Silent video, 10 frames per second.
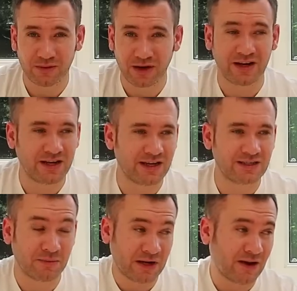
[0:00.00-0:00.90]
I
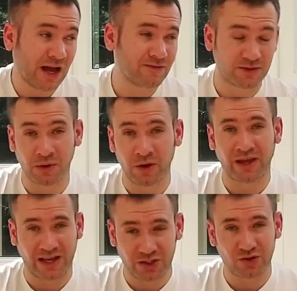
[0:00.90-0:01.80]
have some O
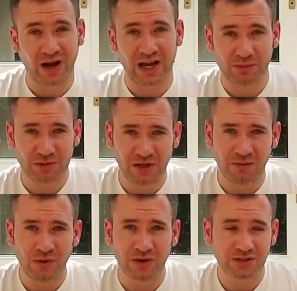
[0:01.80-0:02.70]
gauge track, but
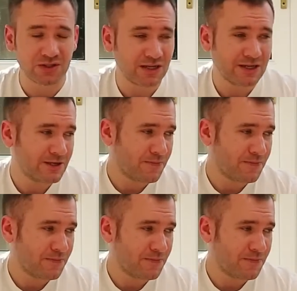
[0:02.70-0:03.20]
not much.